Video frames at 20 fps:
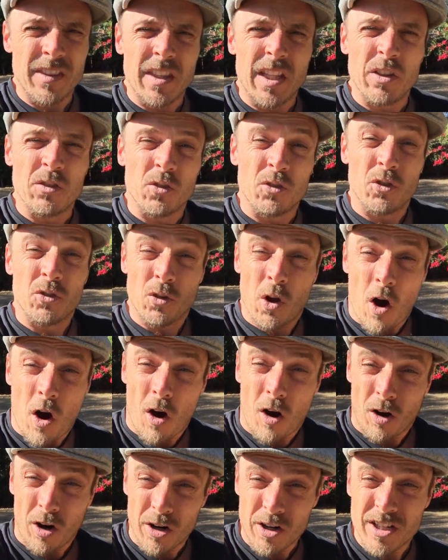things are just
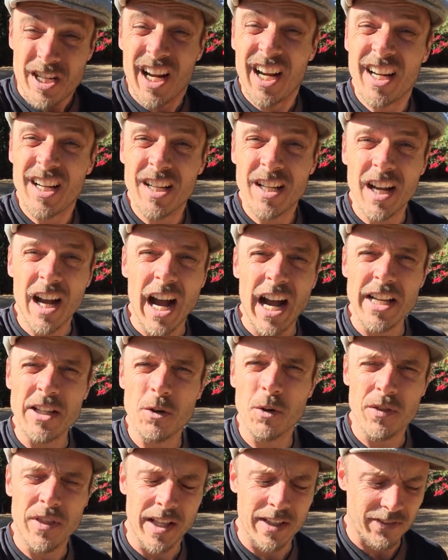hard. I
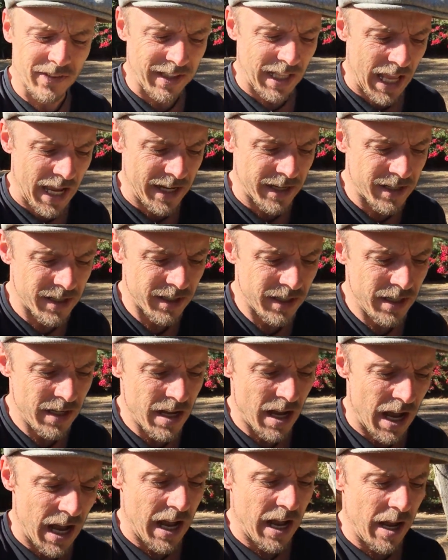know what that's like.
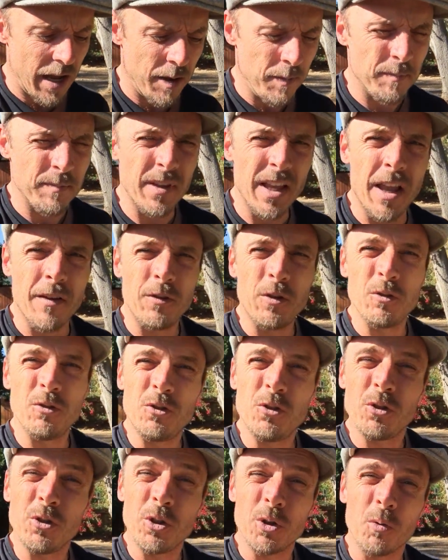If you
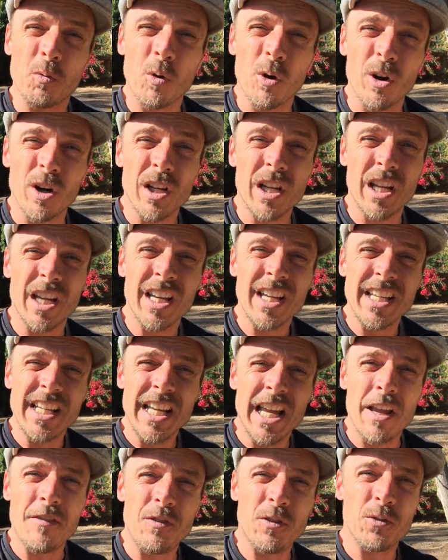do your work,
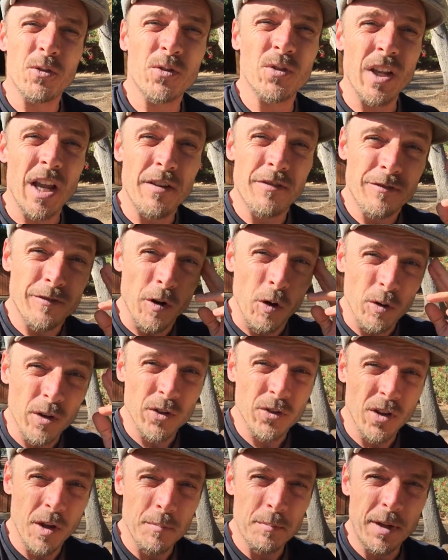if you stay
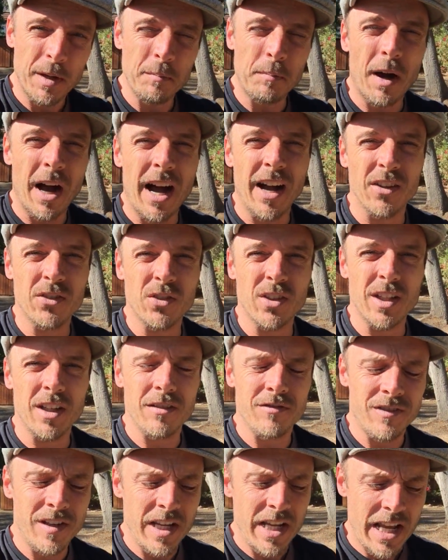focused on being
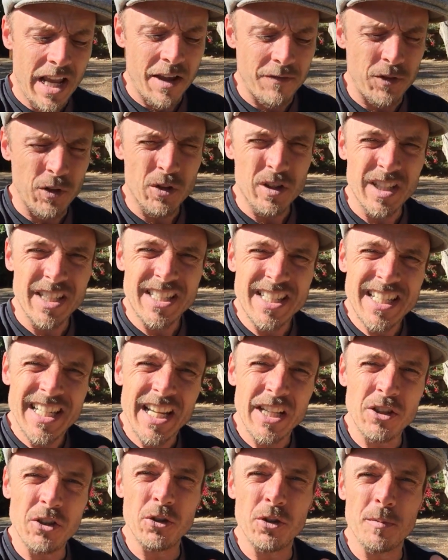positive, if you
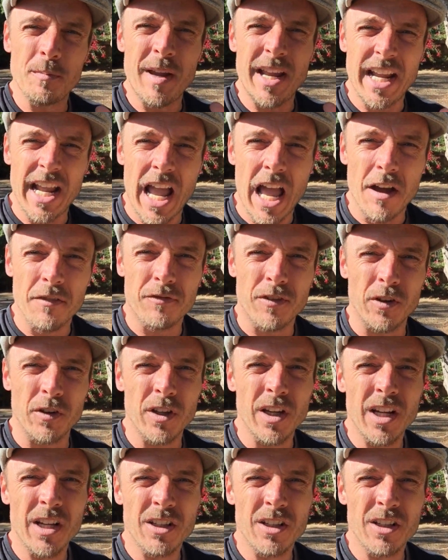continue to make effort